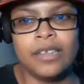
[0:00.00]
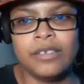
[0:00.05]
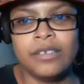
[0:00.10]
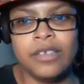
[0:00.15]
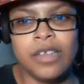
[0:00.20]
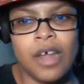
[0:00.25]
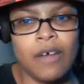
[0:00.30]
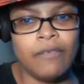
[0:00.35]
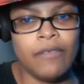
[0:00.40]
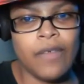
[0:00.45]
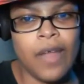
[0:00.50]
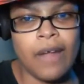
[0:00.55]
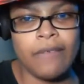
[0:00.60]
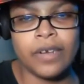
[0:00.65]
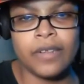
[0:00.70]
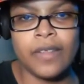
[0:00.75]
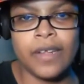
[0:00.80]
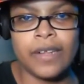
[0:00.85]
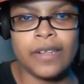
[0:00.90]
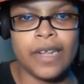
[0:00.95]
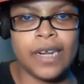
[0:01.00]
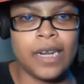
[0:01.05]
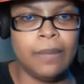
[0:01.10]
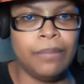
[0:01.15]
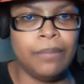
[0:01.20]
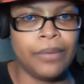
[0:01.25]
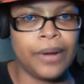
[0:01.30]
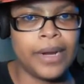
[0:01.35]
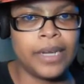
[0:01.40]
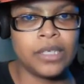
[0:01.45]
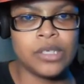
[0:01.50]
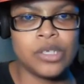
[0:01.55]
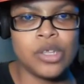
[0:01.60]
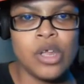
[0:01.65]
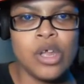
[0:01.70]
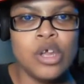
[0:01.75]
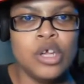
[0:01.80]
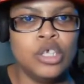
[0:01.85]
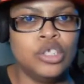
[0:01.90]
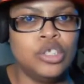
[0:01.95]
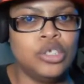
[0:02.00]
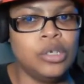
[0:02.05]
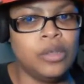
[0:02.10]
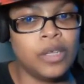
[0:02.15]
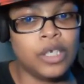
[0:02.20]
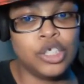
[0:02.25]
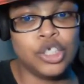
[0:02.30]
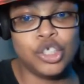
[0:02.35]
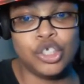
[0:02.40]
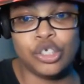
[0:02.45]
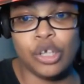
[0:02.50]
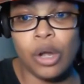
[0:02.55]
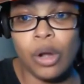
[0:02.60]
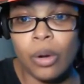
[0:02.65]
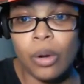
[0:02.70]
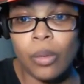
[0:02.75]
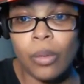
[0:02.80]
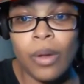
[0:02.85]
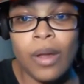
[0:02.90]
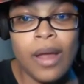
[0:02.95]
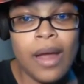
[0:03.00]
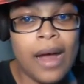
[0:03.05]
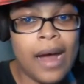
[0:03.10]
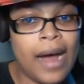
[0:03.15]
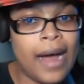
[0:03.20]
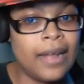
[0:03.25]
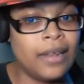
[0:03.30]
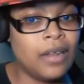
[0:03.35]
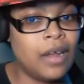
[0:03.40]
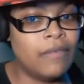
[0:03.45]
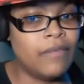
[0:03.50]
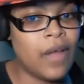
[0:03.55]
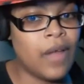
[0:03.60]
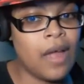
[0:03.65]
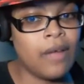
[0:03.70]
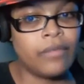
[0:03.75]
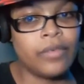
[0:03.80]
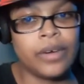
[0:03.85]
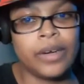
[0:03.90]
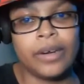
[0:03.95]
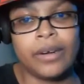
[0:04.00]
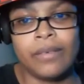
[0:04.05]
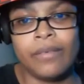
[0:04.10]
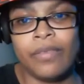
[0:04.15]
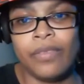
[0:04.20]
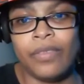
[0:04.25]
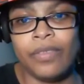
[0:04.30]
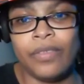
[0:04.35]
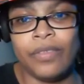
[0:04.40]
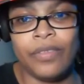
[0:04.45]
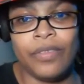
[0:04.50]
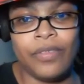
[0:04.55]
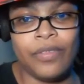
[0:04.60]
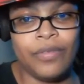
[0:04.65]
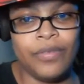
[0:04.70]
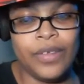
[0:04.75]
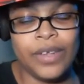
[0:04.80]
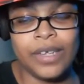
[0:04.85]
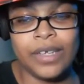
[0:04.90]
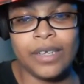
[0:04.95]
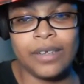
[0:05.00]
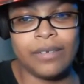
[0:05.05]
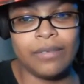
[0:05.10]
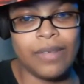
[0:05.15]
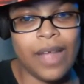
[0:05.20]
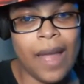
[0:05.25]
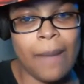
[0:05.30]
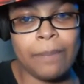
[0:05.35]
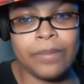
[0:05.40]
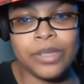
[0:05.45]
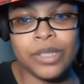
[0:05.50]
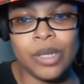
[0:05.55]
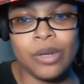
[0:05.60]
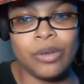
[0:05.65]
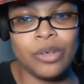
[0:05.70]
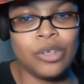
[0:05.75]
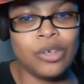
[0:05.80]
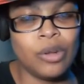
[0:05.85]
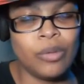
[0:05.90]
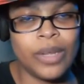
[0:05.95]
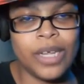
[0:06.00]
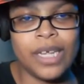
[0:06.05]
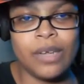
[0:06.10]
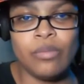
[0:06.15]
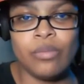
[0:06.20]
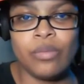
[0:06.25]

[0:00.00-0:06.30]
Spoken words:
love everything that he brings to the show. I love every episode. He